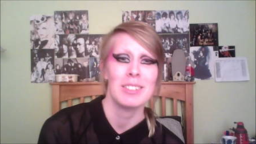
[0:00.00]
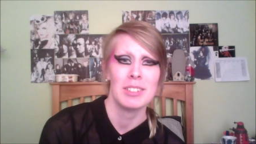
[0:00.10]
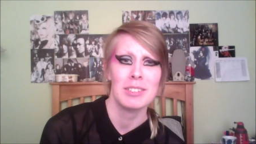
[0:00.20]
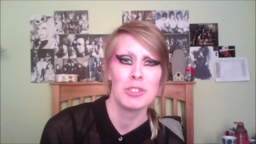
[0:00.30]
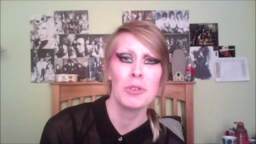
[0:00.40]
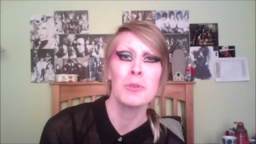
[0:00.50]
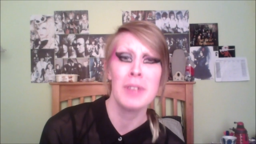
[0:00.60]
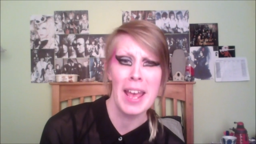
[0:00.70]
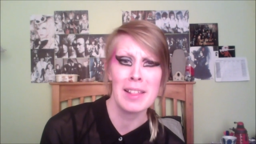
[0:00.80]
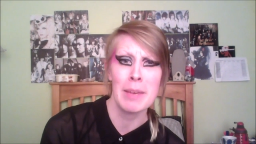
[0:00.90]
Screw
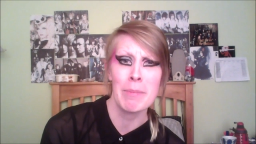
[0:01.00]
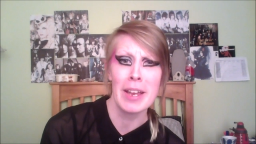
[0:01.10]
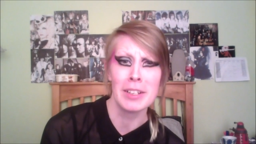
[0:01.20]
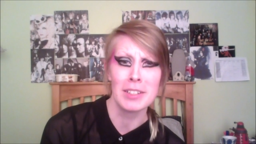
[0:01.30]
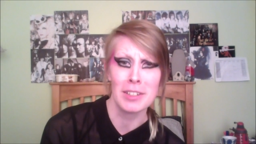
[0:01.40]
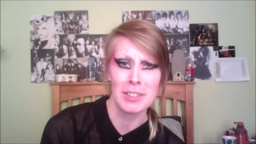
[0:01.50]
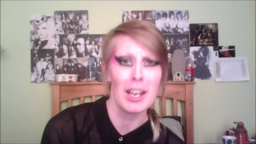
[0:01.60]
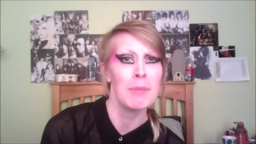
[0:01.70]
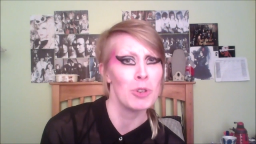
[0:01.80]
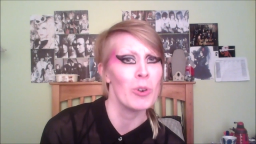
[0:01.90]
daily basis.
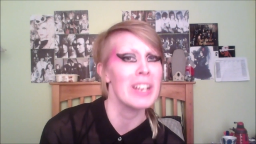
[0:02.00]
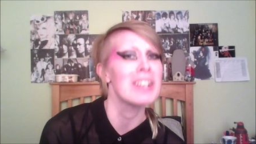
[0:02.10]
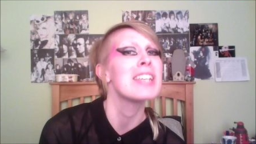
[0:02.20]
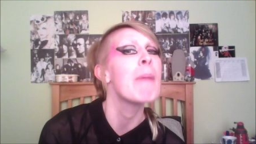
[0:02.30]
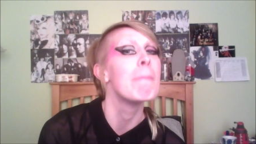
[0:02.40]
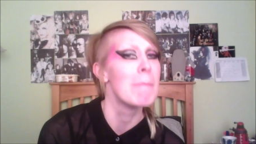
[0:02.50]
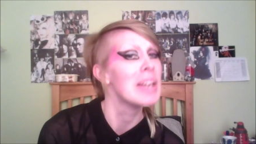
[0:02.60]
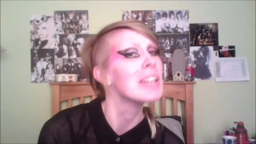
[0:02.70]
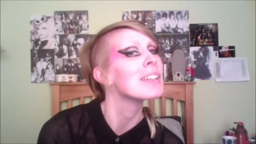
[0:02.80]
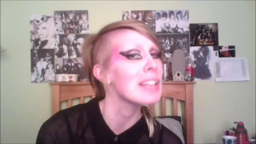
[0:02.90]
I'm talking
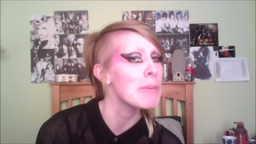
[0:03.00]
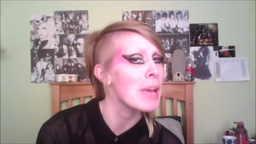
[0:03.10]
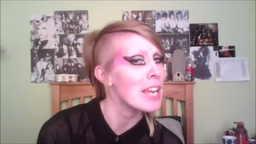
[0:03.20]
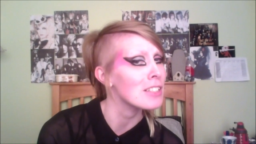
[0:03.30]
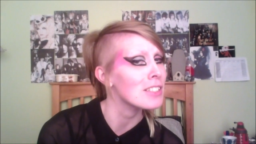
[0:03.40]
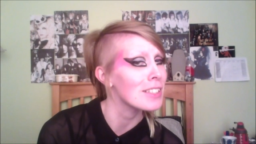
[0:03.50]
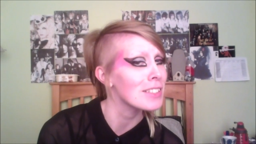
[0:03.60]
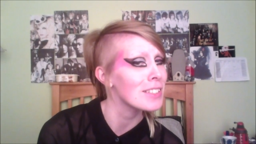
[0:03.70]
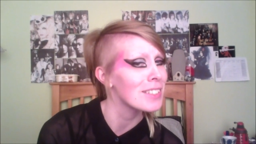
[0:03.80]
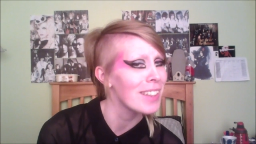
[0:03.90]
10-minutely
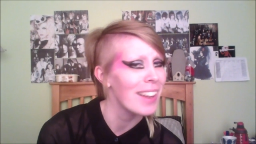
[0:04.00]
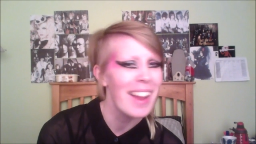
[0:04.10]
basis.